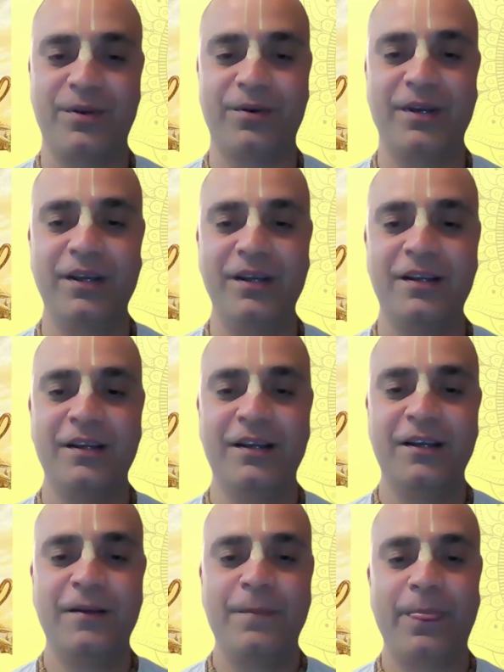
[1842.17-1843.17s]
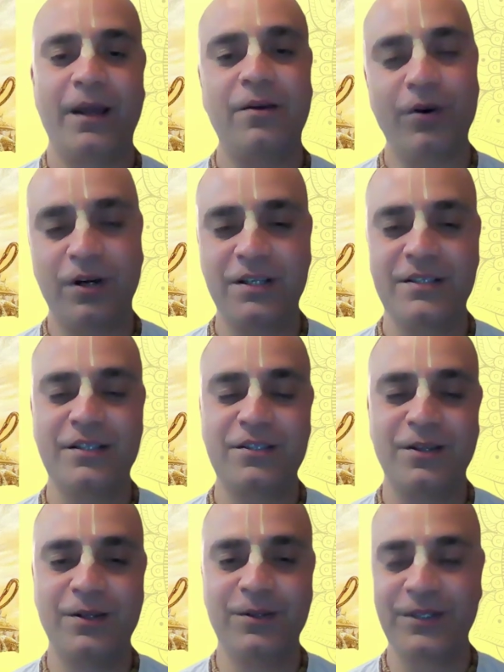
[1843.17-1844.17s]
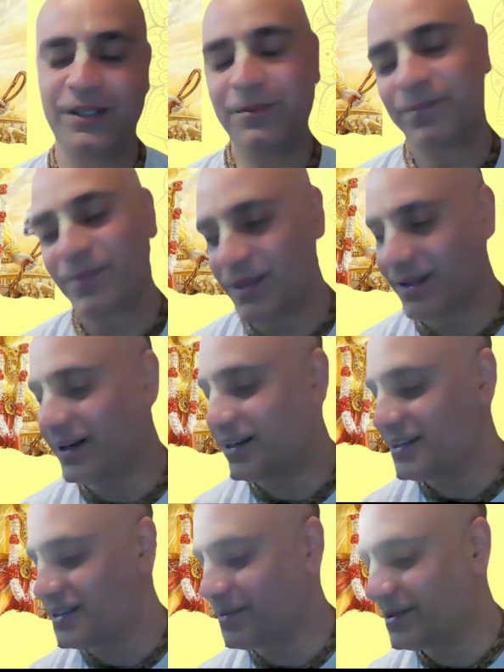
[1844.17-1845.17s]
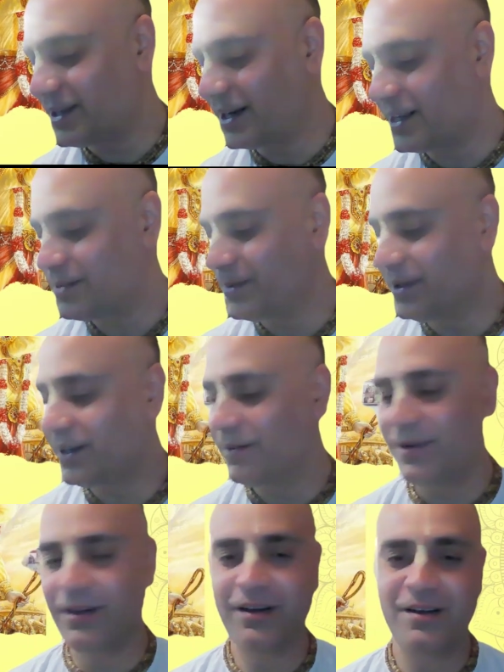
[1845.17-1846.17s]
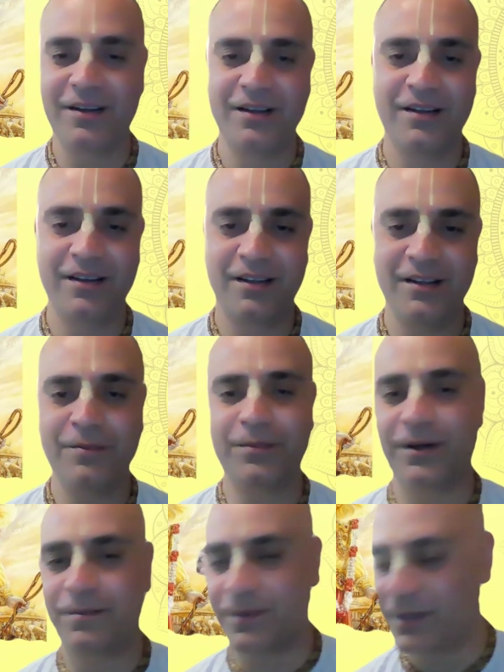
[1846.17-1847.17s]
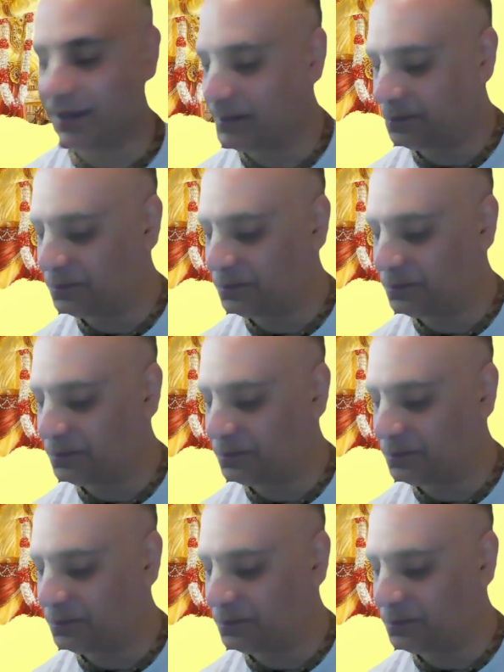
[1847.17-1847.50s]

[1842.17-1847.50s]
Okay, and what is the solution? That has been given in the purport.